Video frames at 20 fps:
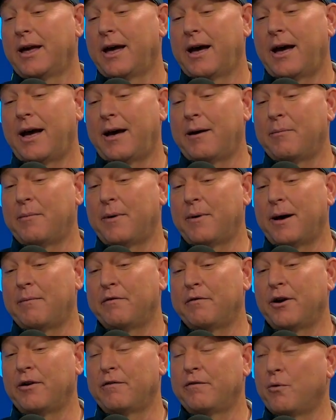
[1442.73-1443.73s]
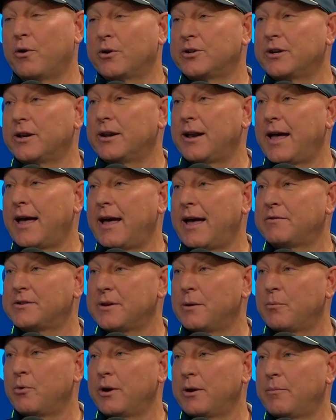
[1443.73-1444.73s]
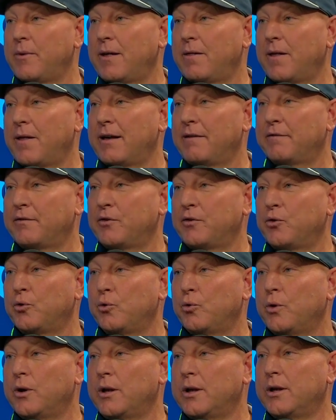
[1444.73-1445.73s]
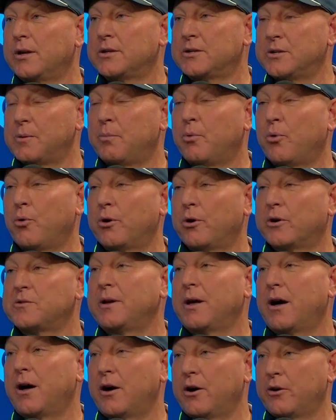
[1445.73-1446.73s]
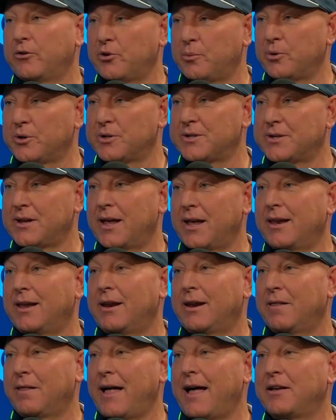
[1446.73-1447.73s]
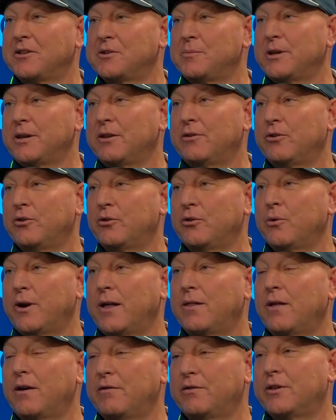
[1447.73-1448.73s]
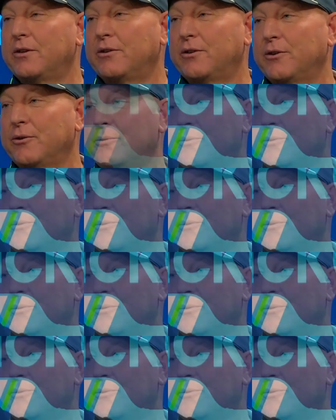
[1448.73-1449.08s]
I'm very fortunate to have someone in my life who supports me 100% and allows me to do what I love to do.